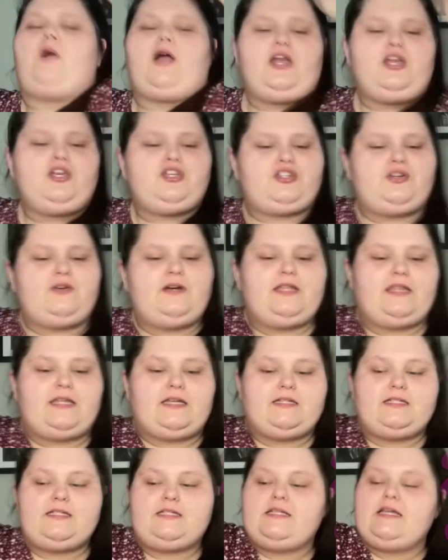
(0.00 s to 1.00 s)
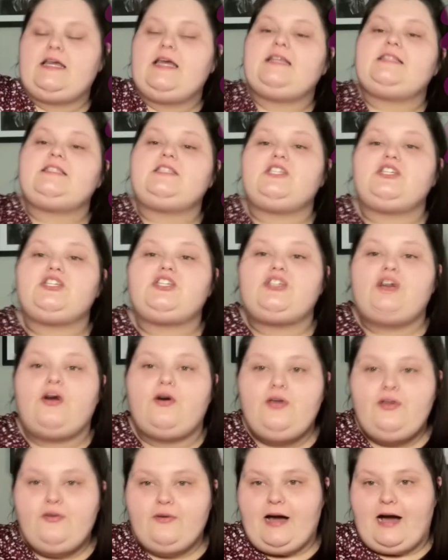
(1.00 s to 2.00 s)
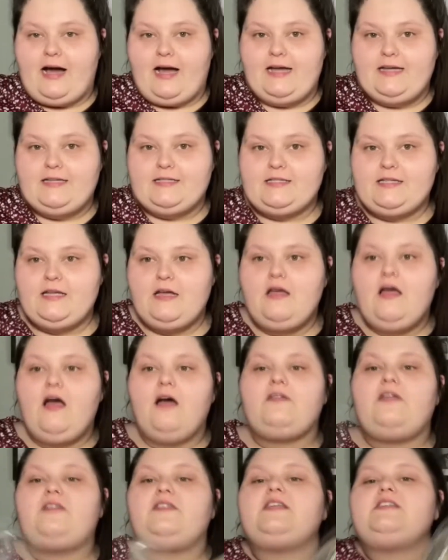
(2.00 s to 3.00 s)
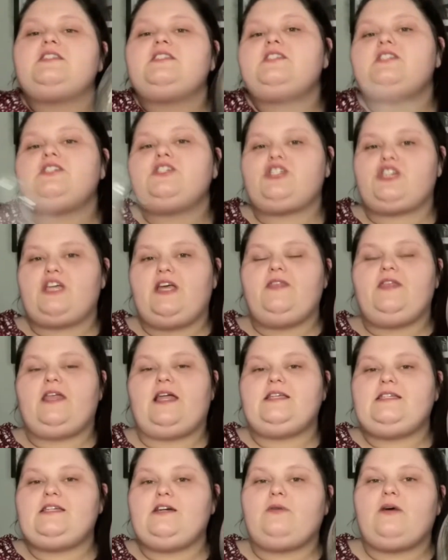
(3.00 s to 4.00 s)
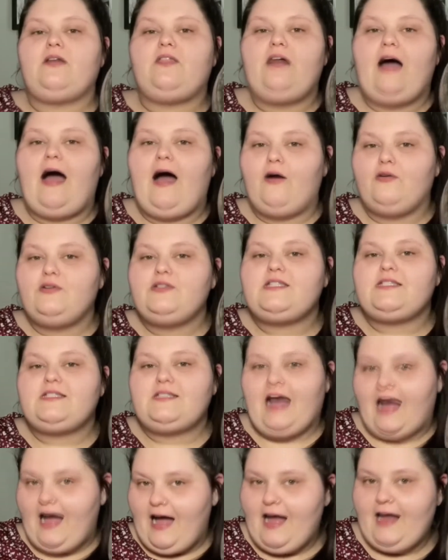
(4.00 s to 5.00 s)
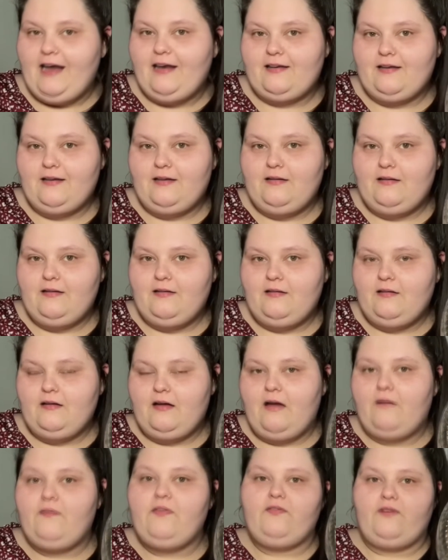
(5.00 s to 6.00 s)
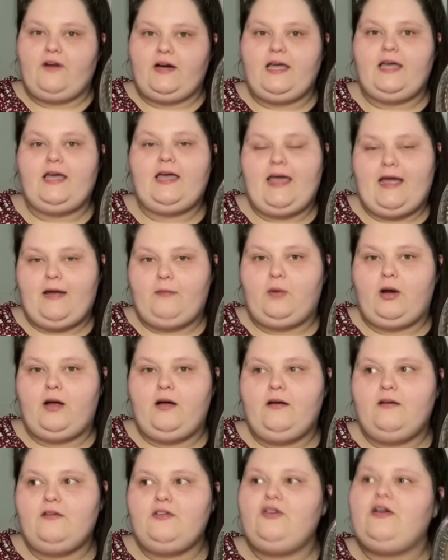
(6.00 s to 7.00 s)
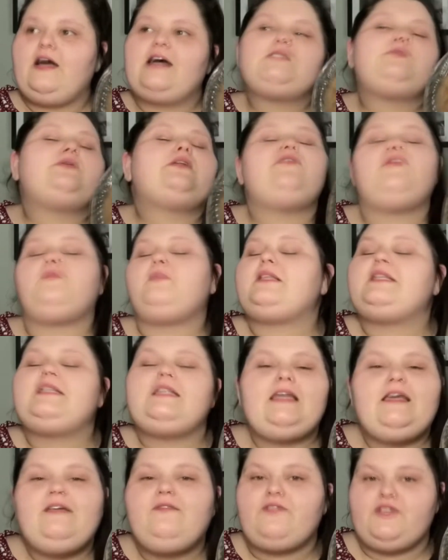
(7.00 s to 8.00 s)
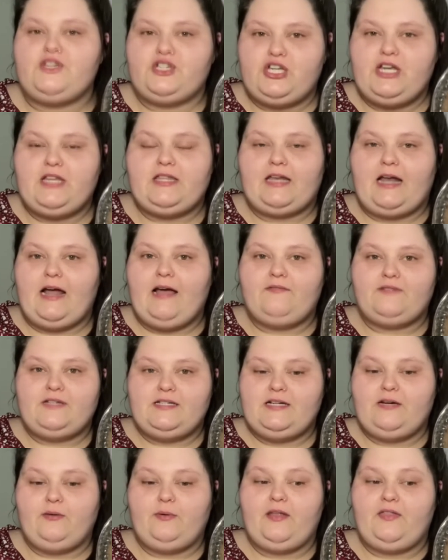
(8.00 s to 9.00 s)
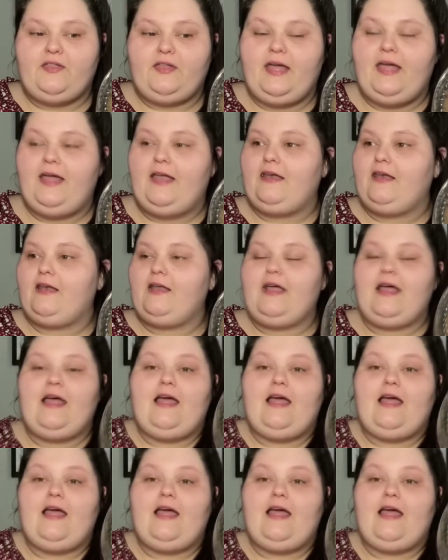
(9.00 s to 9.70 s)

are you showing this? It's to show you guys that this is the shit that I deal with outside of the fucking camera. You guys won't even believe the shit that I have to deal with. And